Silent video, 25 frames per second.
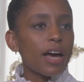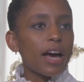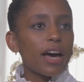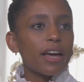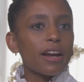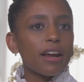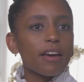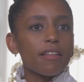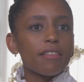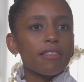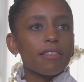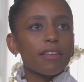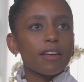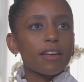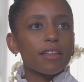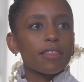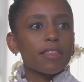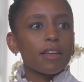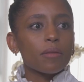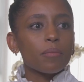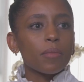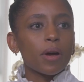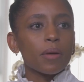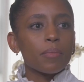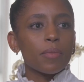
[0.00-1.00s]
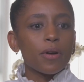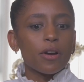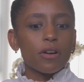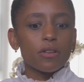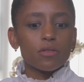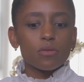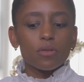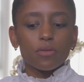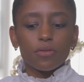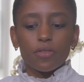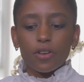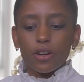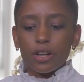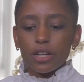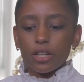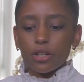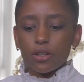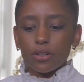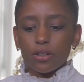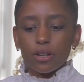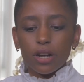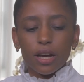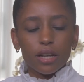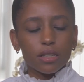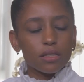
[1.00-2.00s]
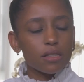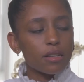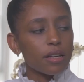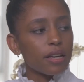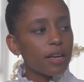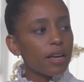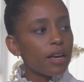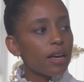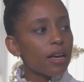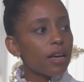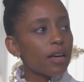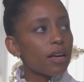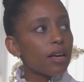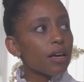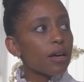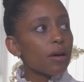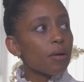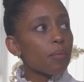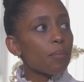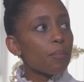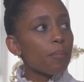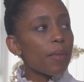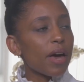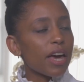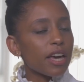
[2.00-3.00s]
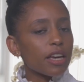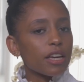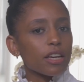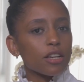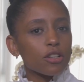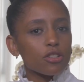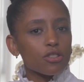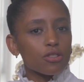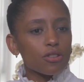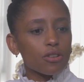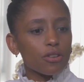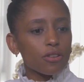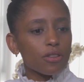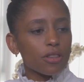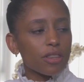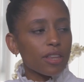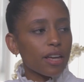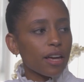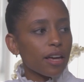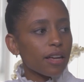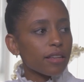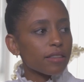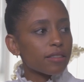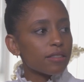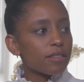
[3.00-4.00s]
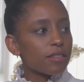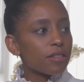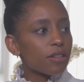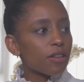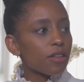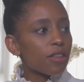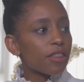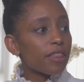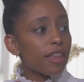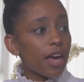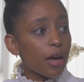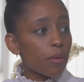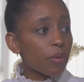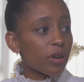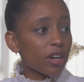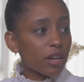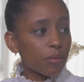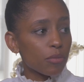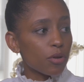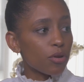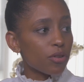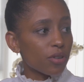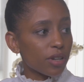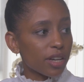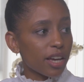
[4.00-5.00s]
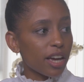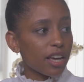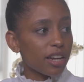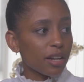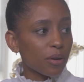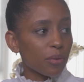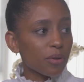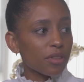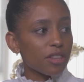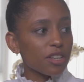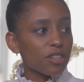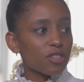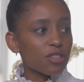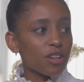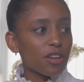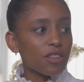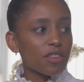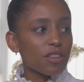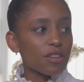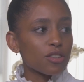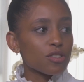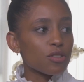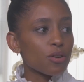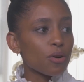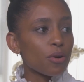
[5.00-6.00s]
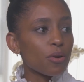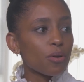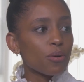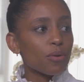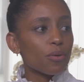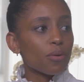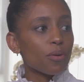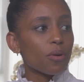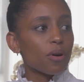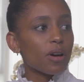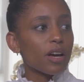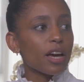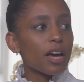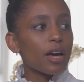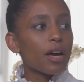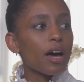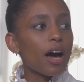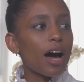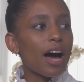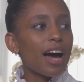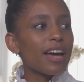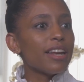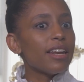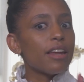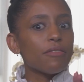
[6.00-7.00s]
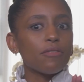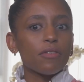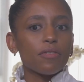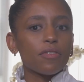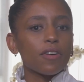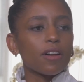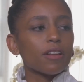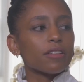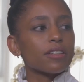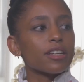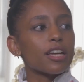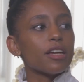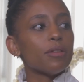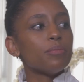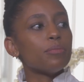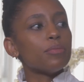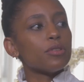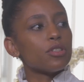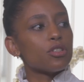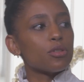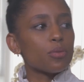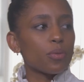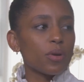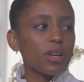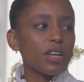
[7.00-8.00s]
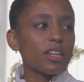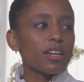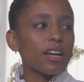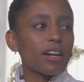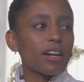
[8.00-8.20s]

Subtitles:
And I think that my parents were very good at making sure that they were communicating with each other. So I never felt in between,